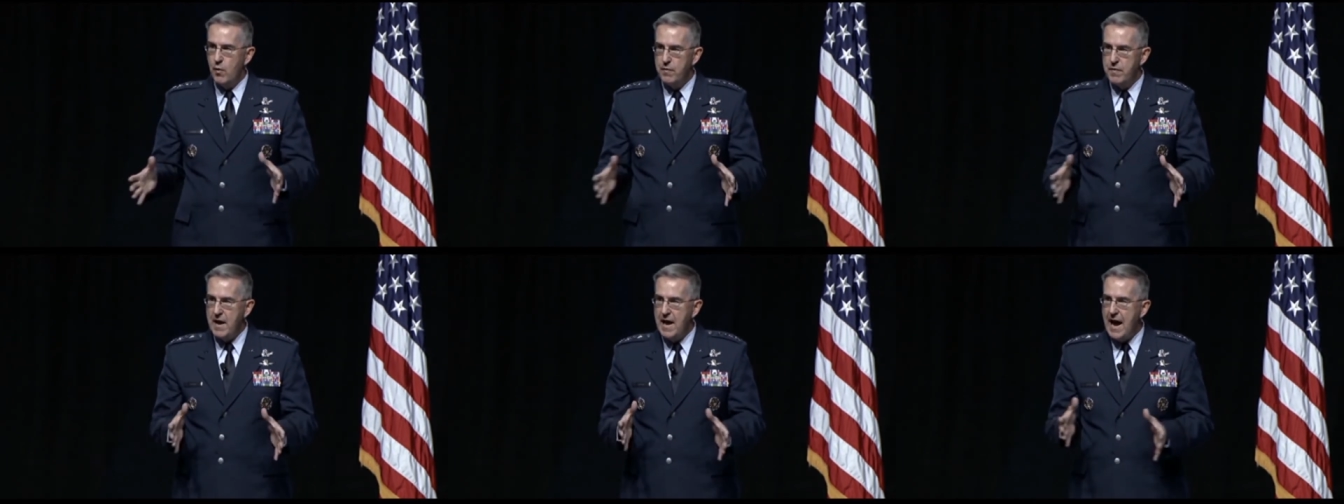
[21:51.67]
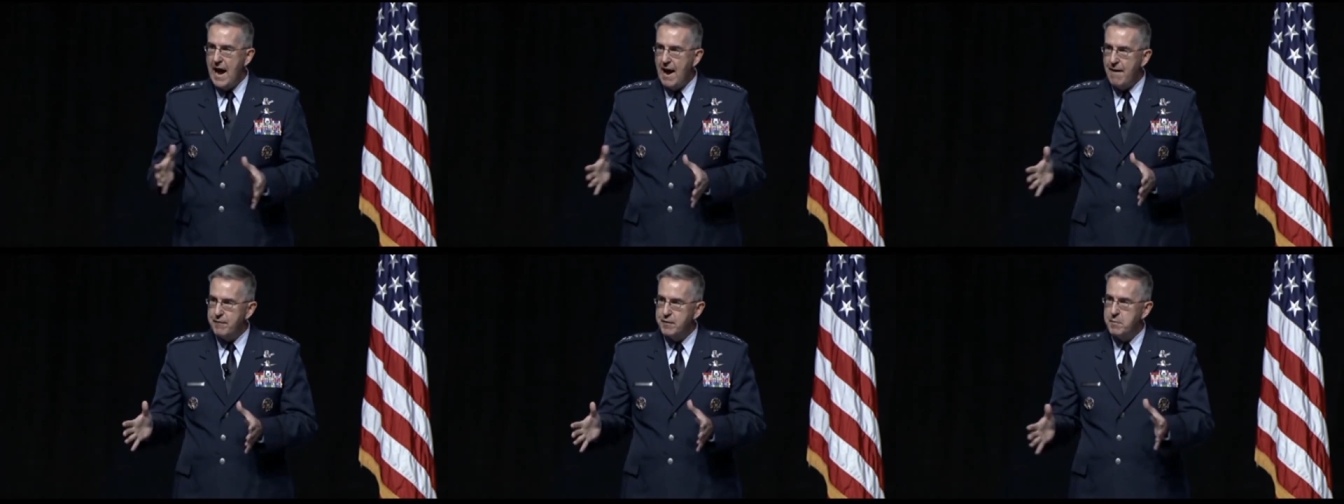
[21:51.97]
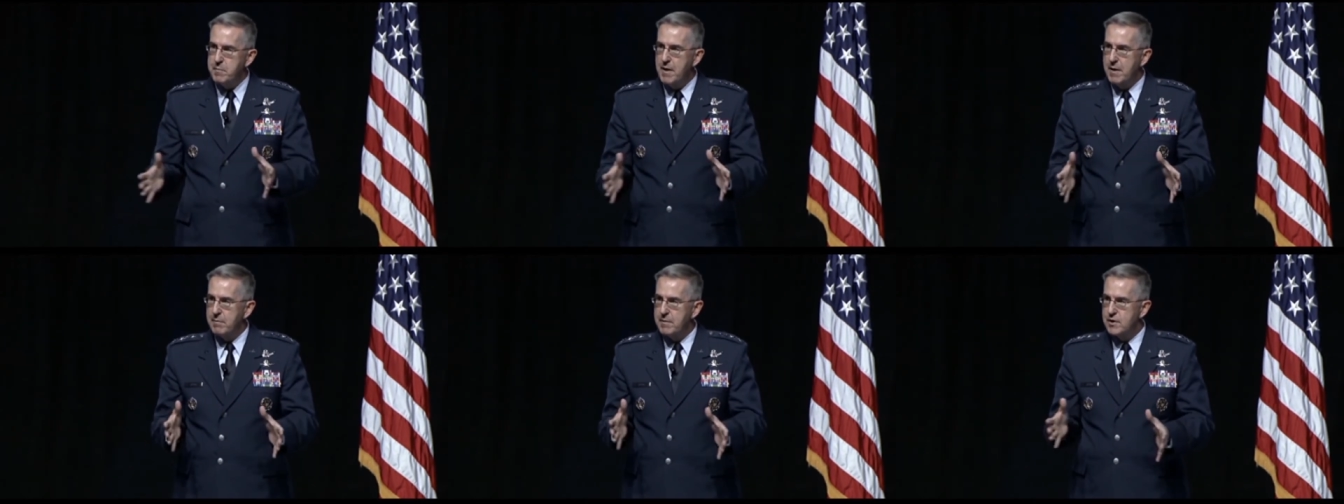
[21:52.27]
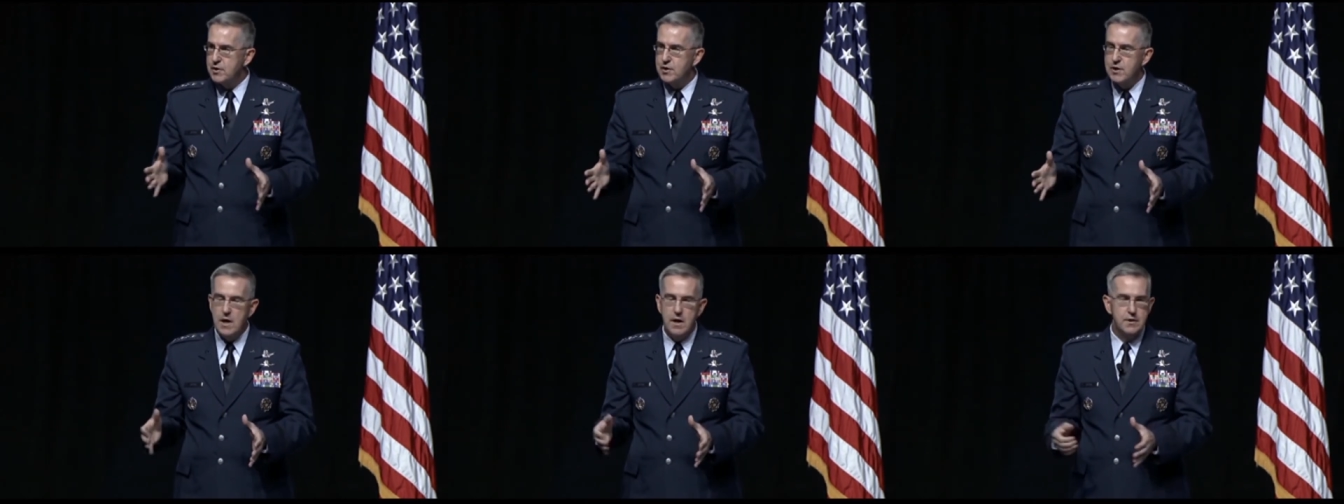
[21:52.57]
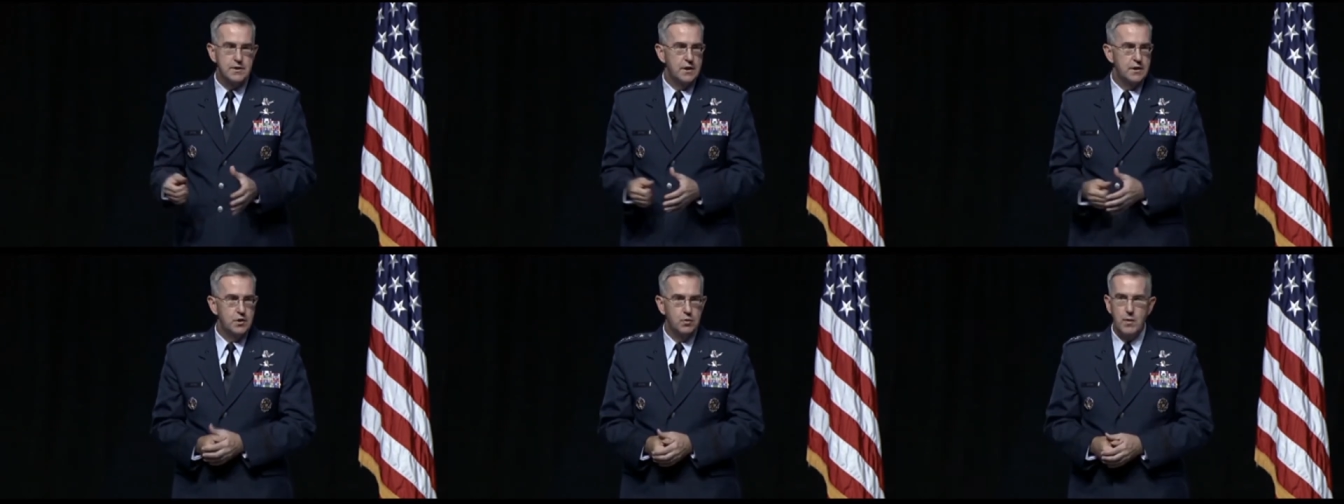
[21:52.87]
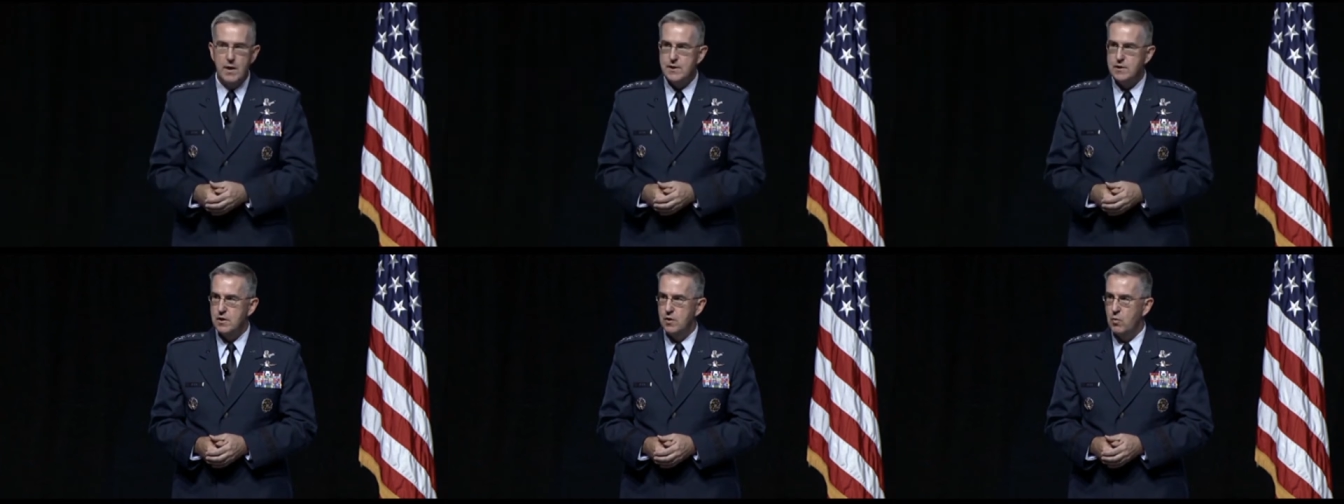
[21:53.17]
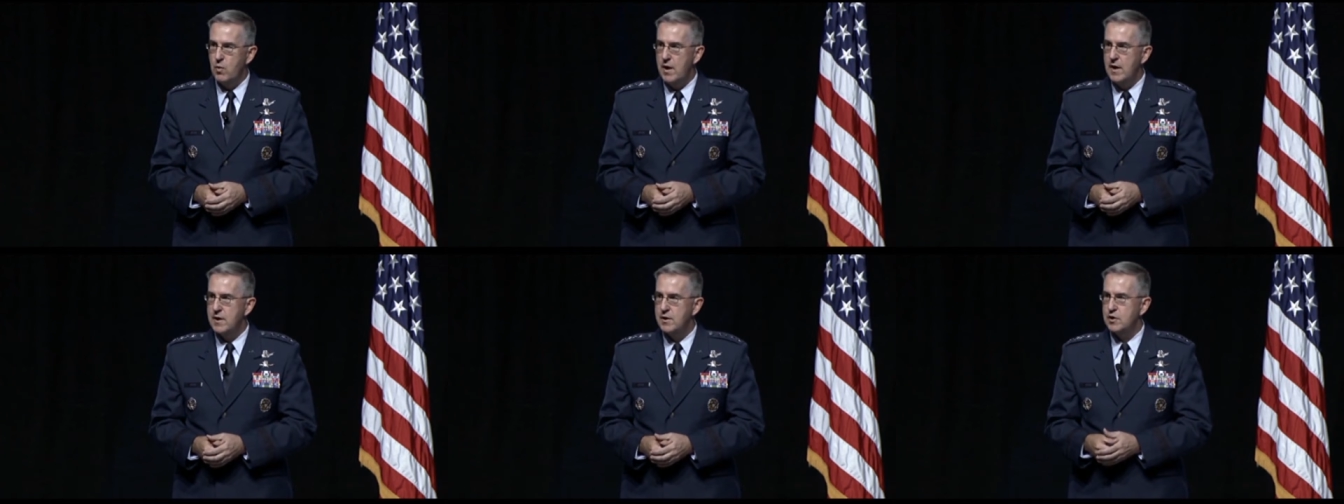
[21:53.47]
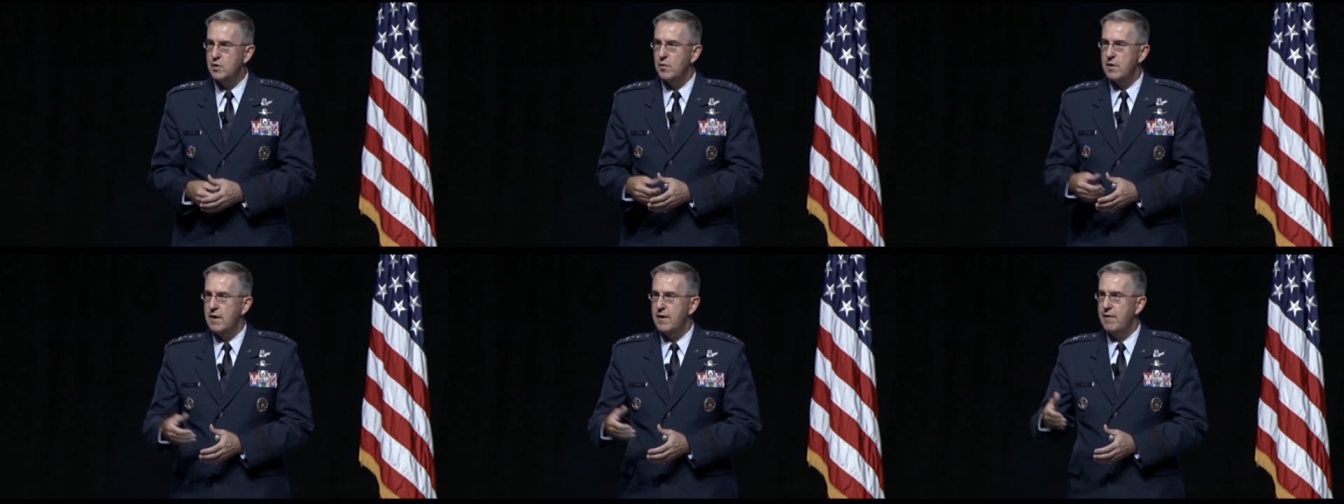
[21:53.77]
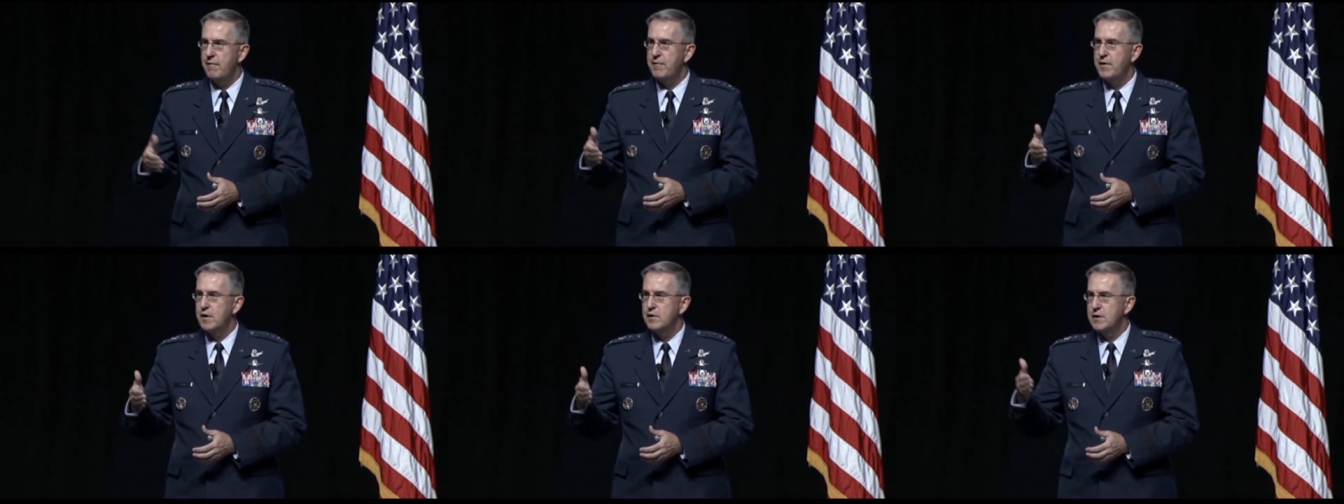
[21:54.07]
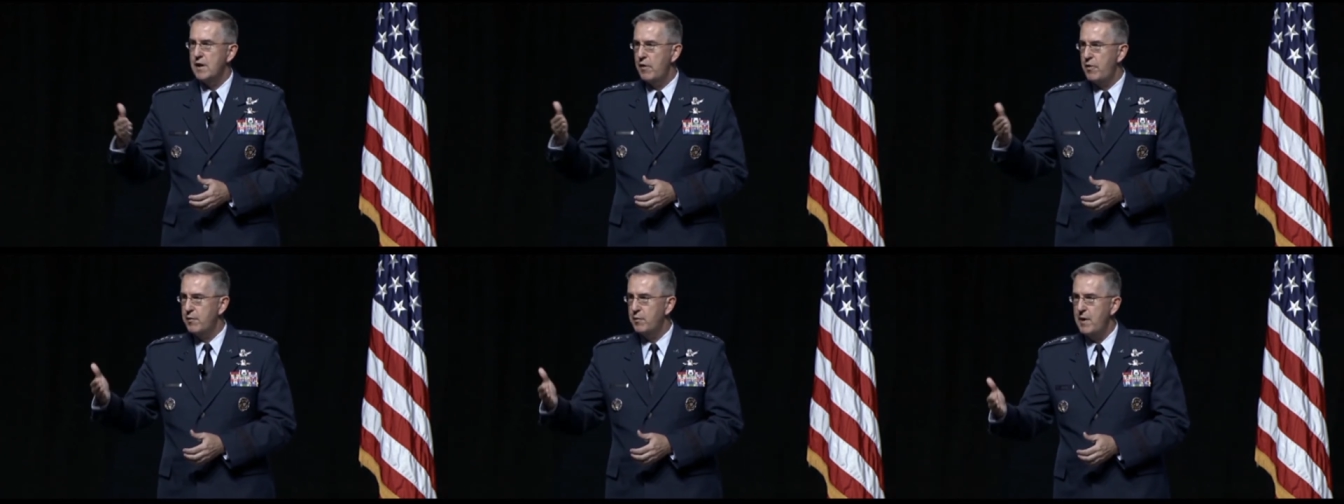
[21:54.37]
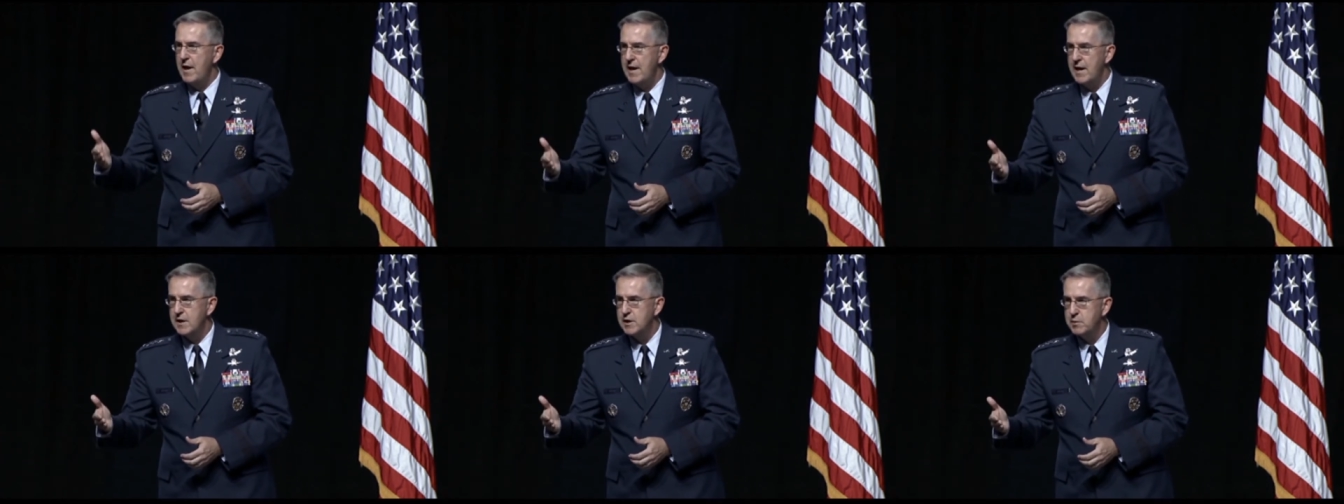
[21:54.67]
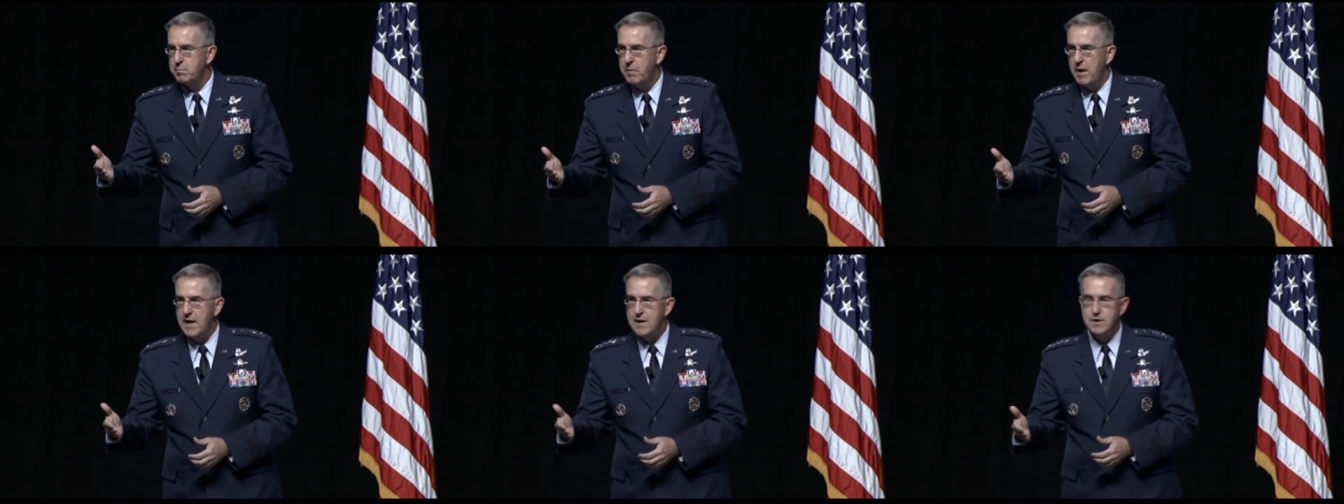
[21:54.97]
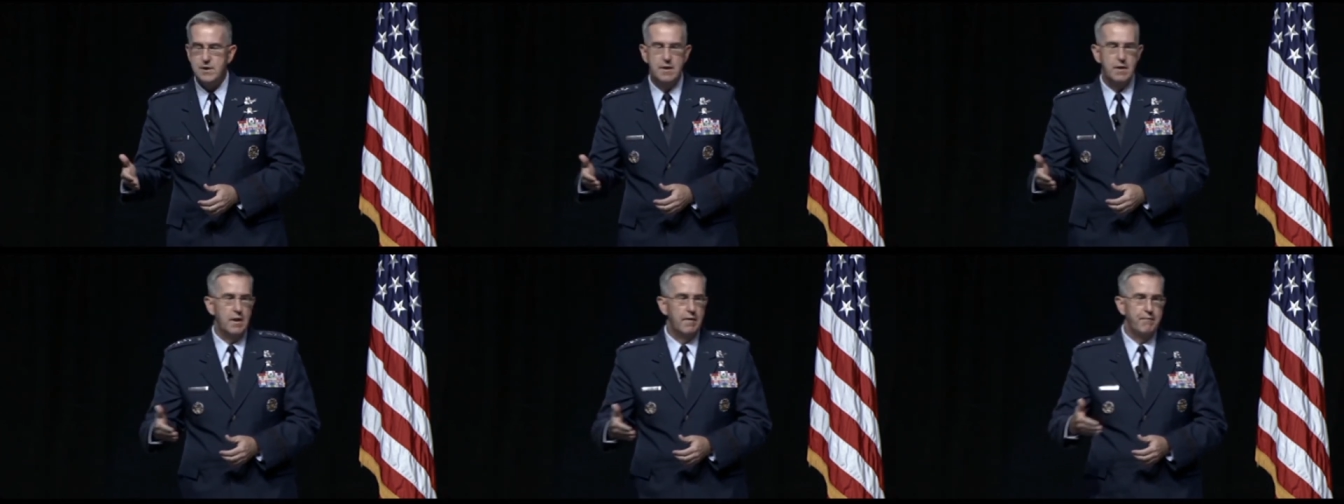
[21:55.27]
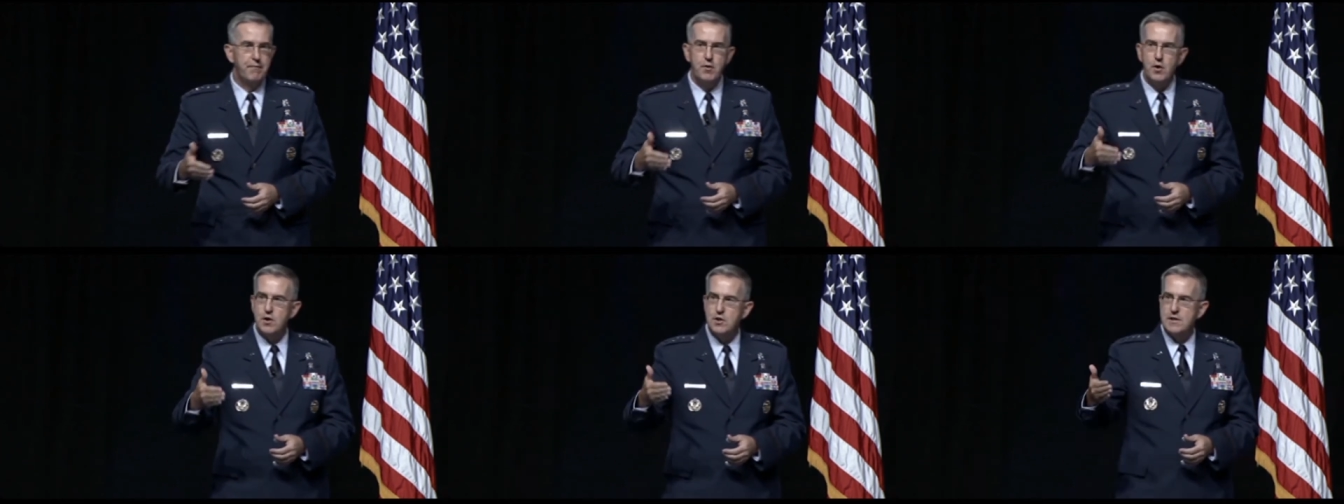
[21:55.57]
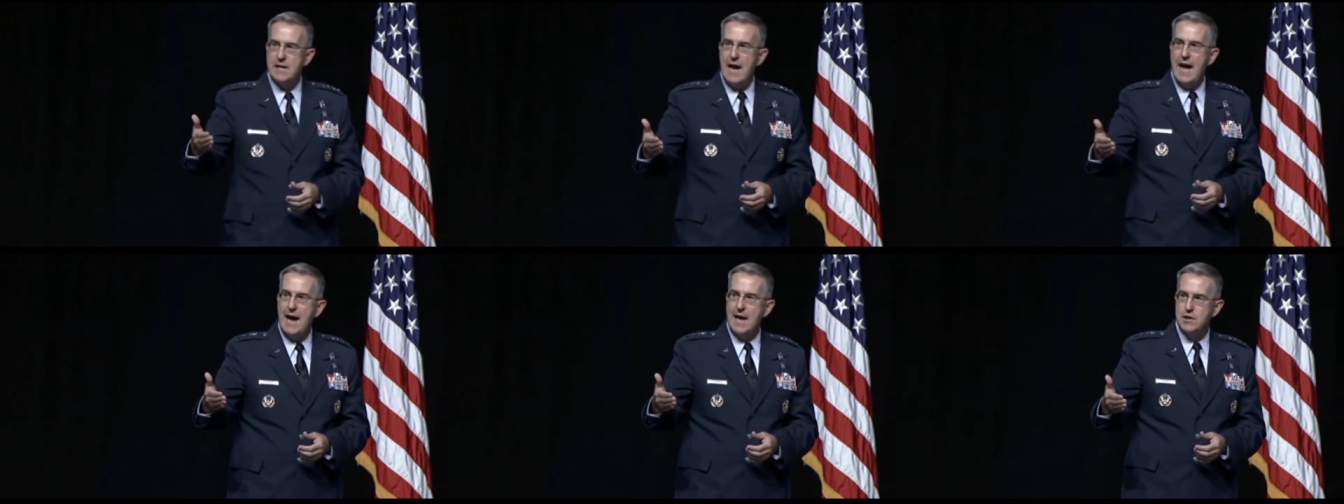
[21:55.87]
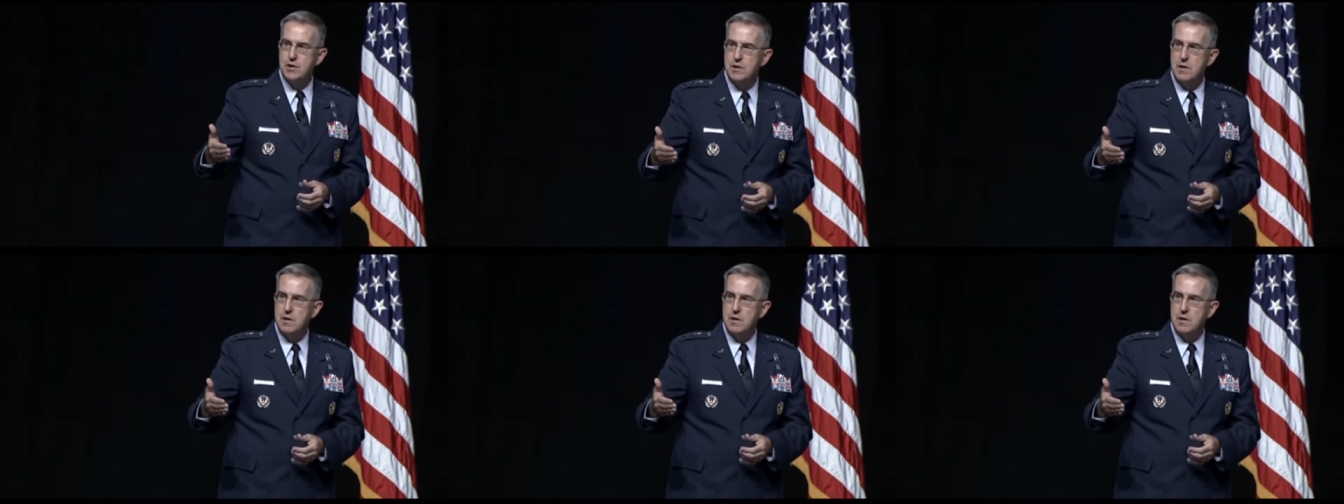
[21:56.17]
Though they have to be able to share situational awareness so that if there's a threat in space and the first